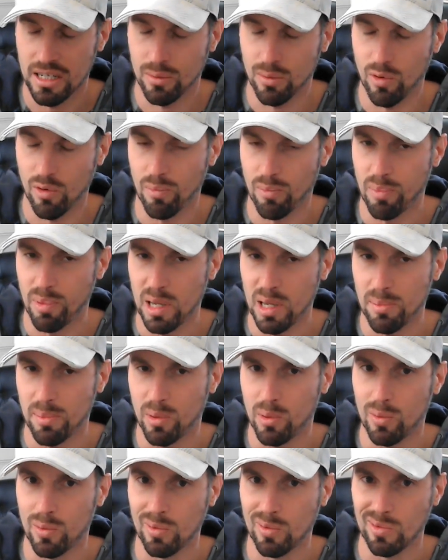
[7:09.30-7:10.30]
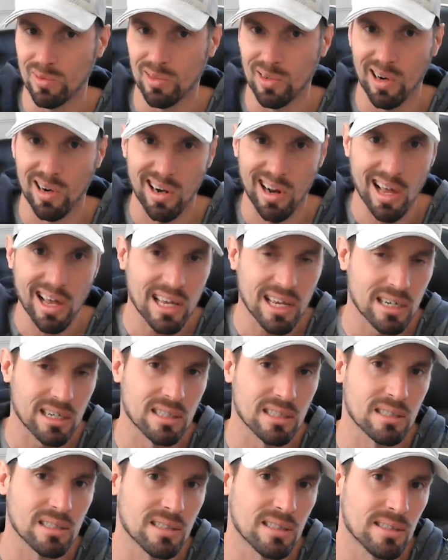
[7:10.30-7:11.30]
what people are like,
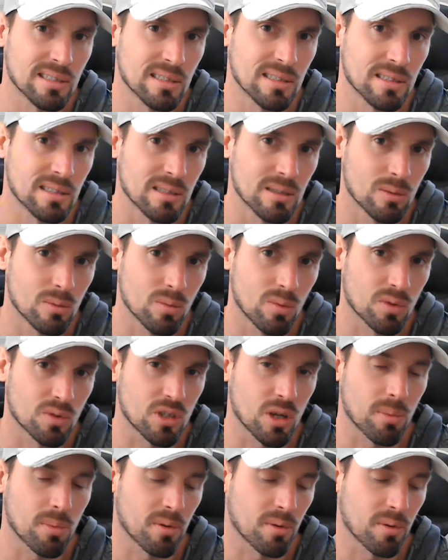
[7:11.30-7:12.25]
what type of